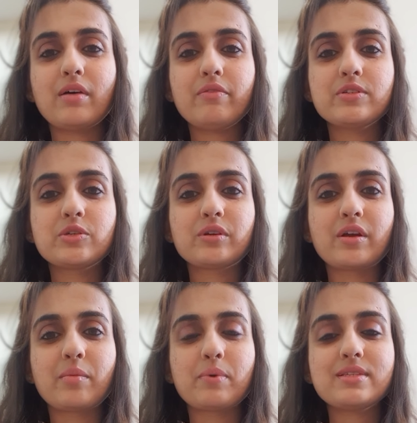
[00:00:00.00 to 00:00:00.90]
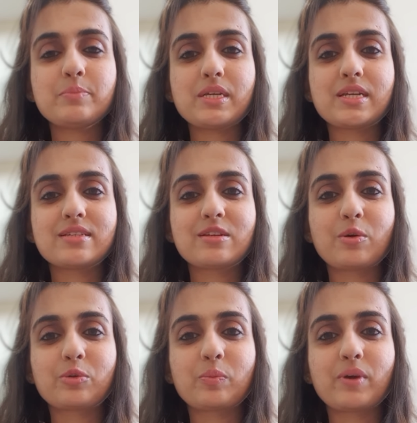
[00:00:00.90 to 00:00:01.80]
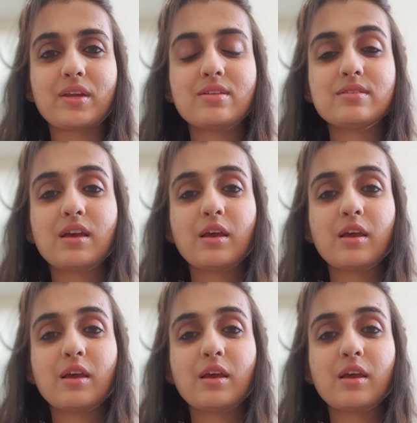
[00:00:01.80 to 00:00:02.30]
physiotherapist specialist in orthopedics